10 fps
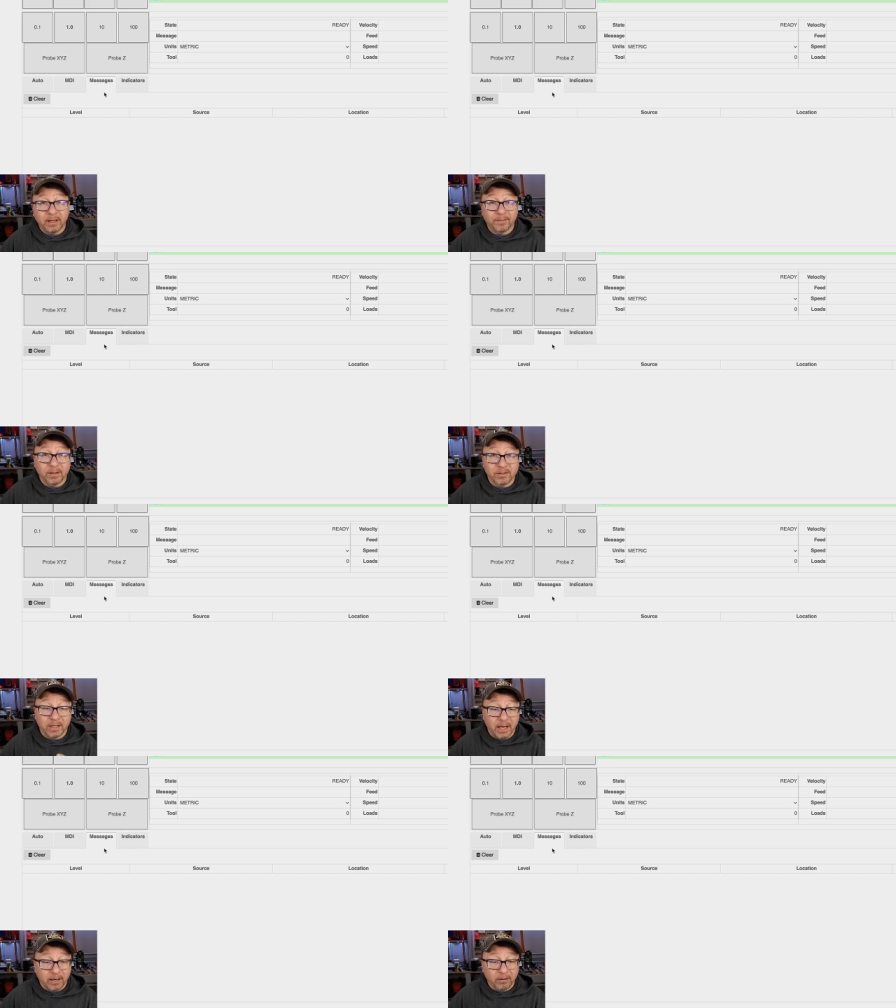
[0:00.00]
If there's an
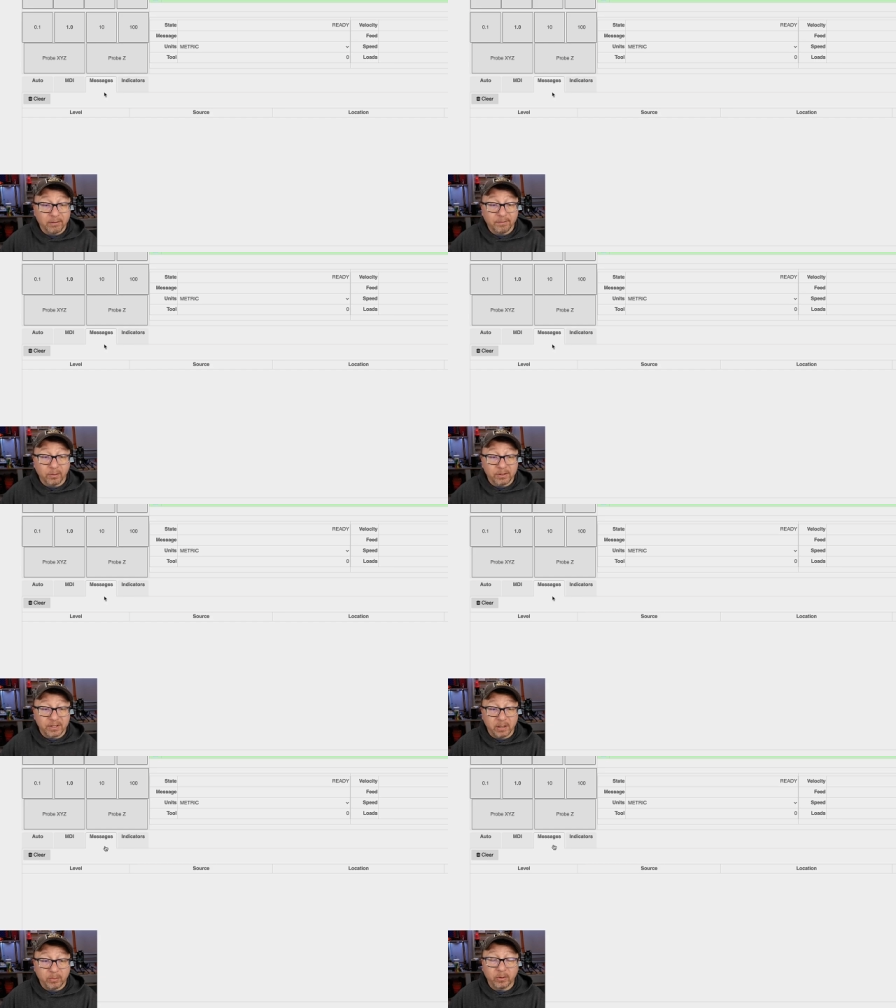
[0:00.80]
error, for
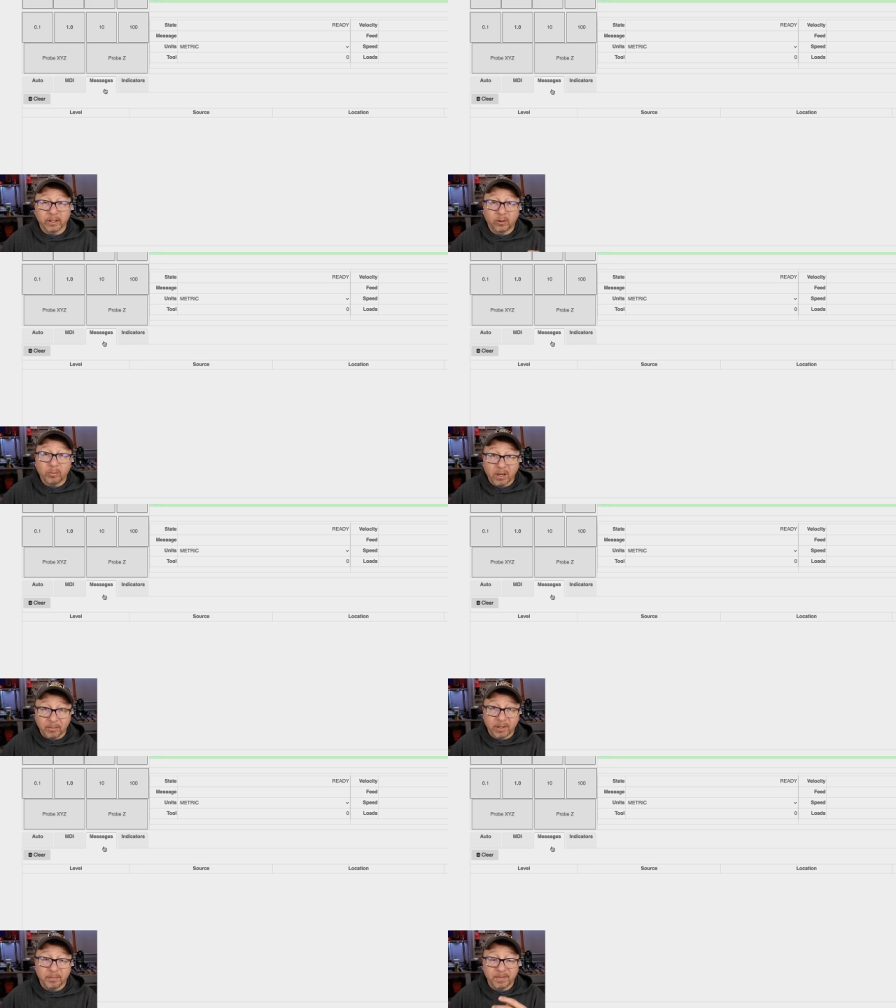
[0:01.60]
example, it'll
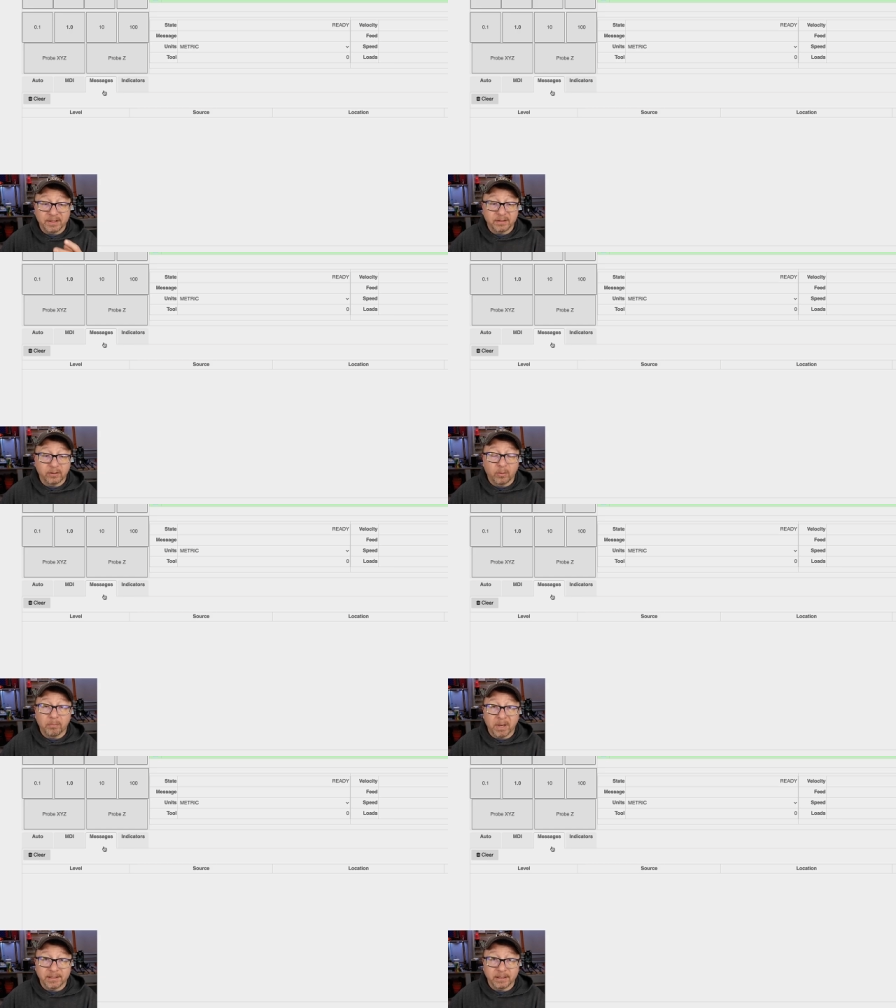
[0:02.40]
pop up this little
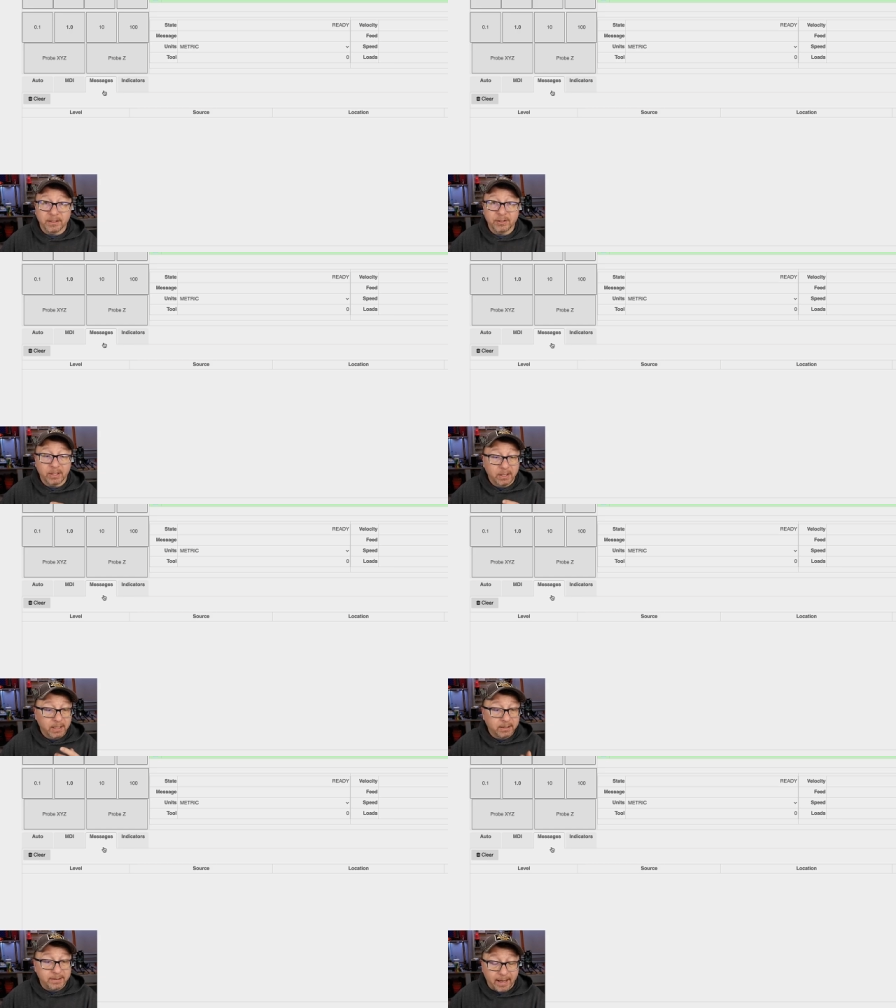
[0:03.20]
message
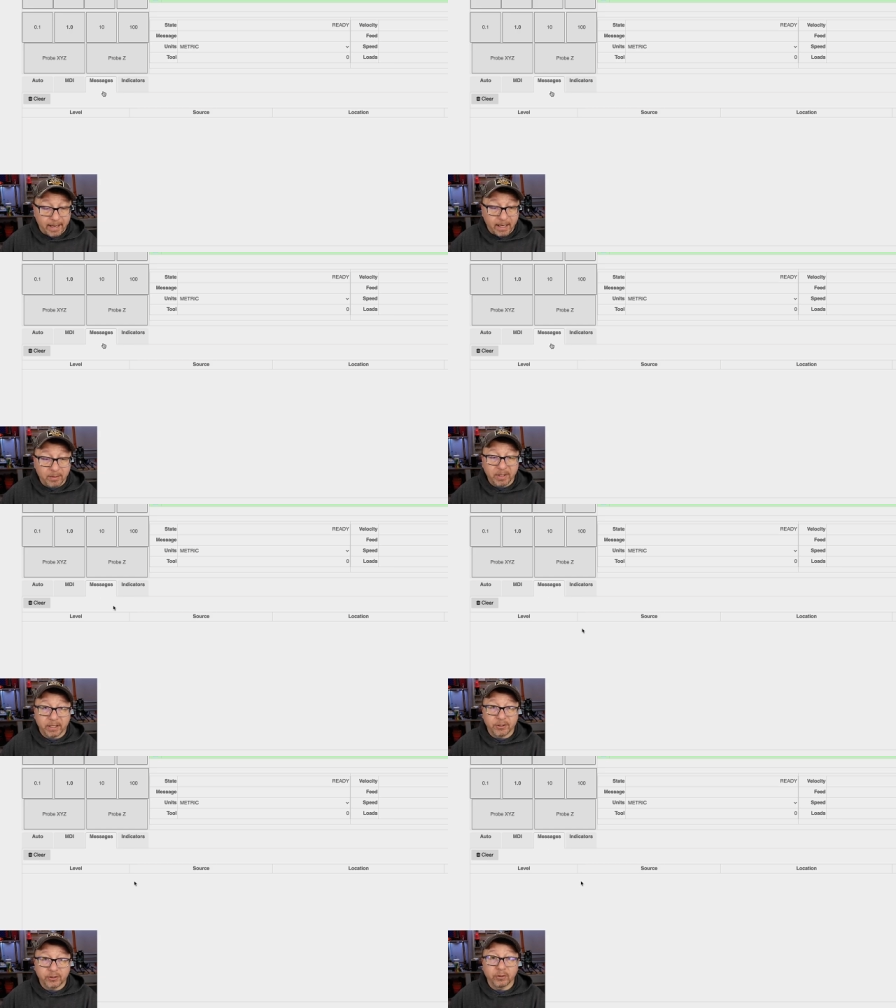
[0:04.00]
tab
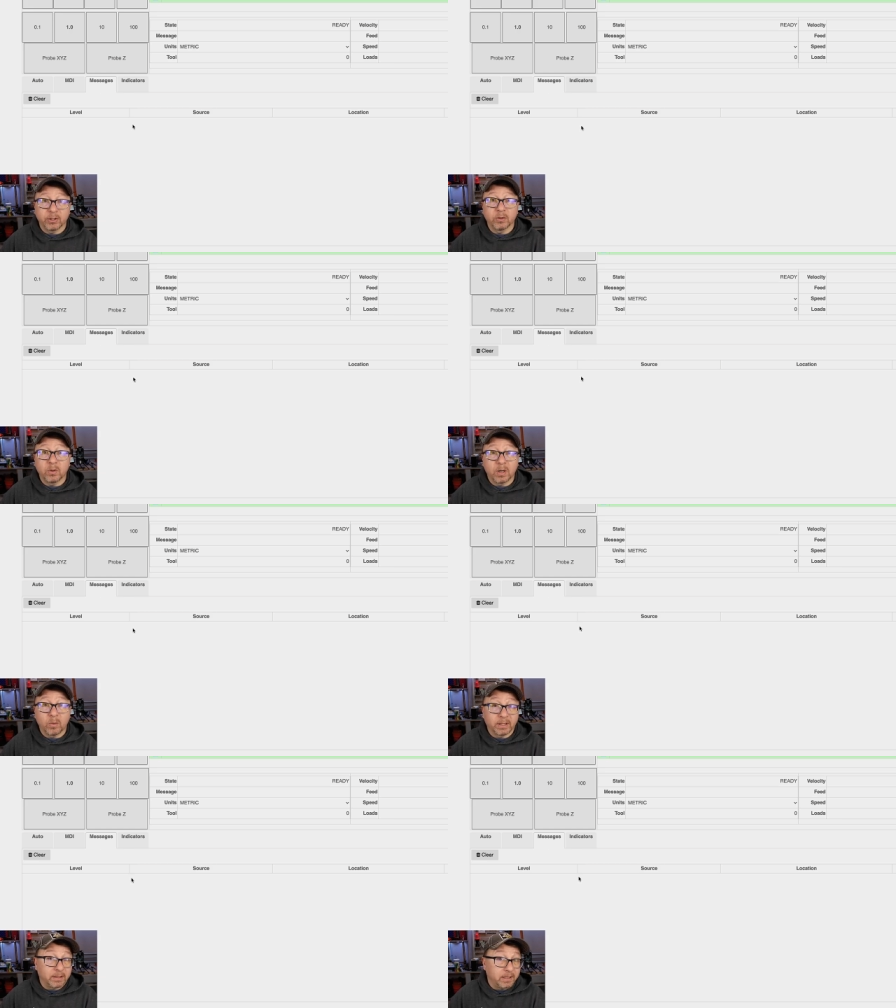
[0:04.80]
and show you
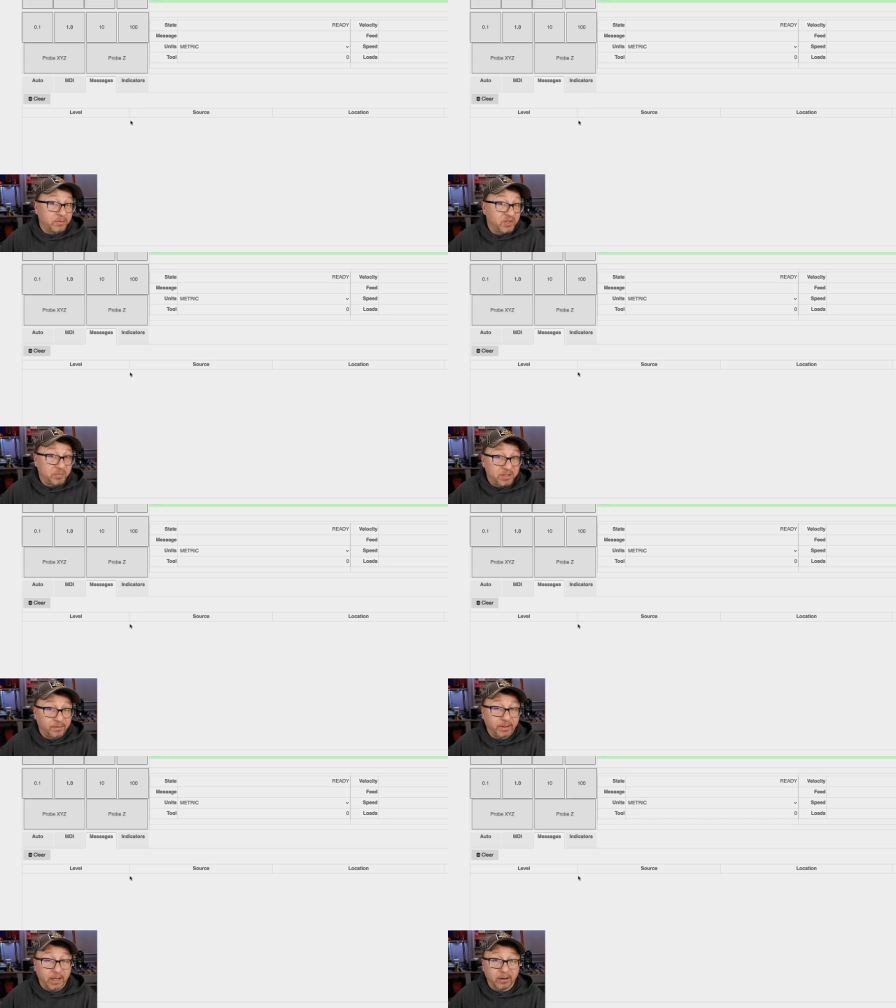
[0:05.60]
what the
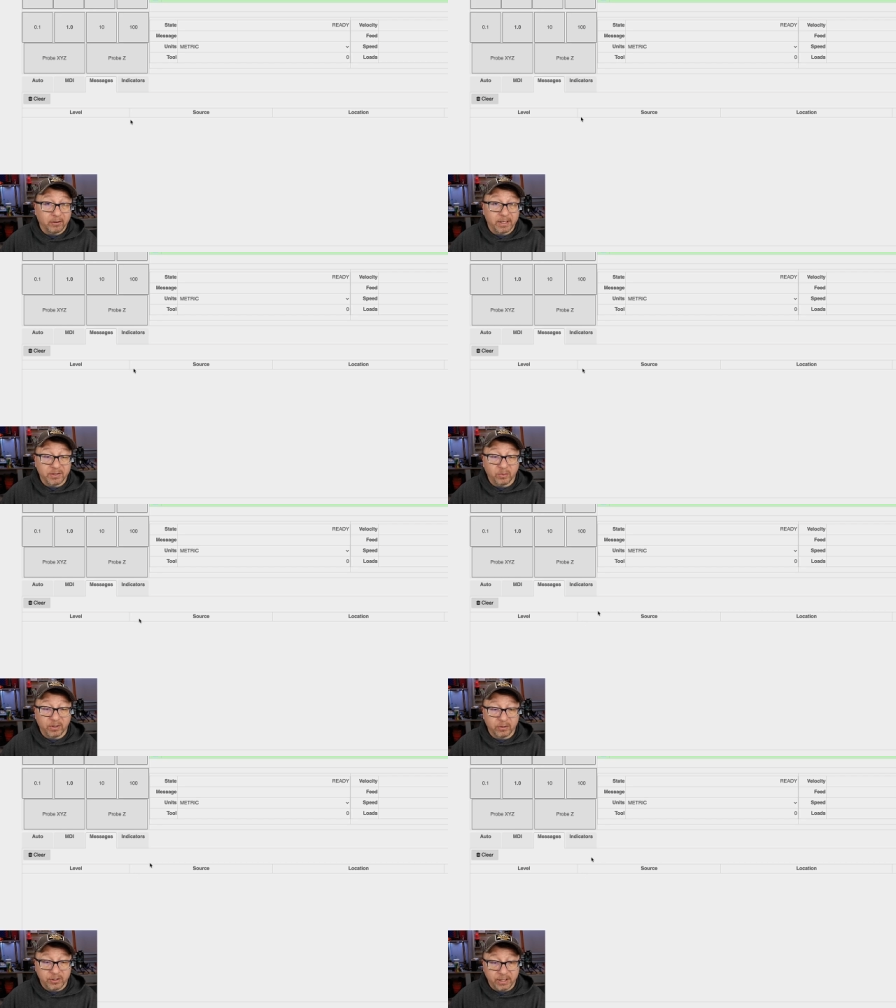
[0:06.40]
specific error is with
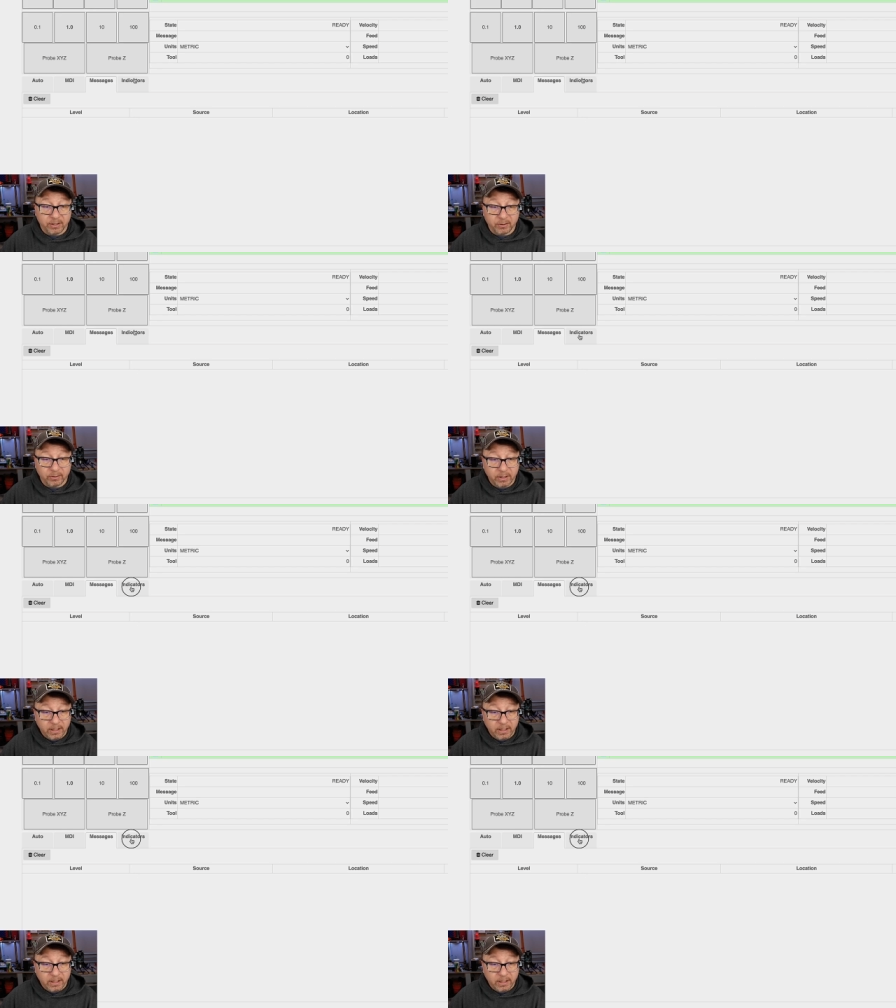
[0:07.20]
your G-code.